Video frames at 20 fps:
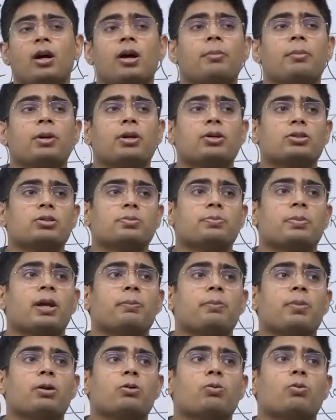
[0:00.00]
because
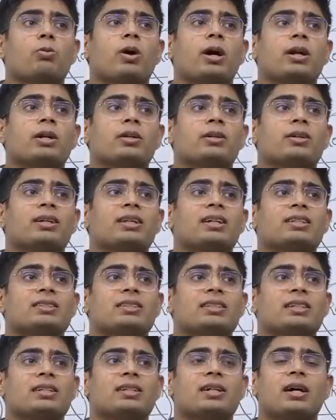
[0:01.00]
paper 1 is
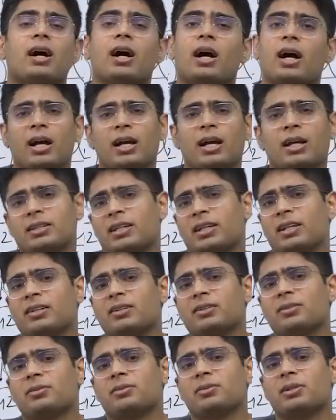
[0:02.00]
I
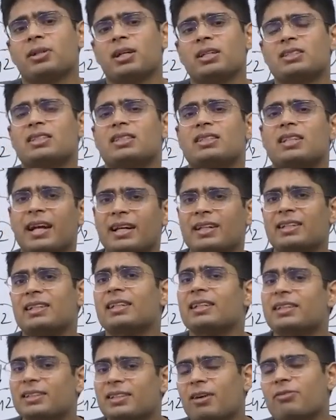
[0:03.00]
think is a
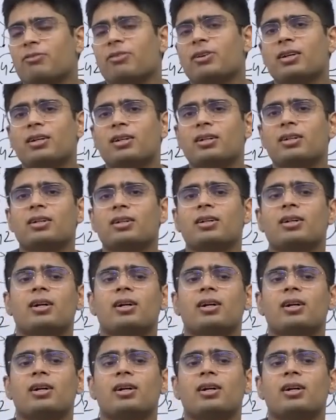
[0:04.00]
slightly tougher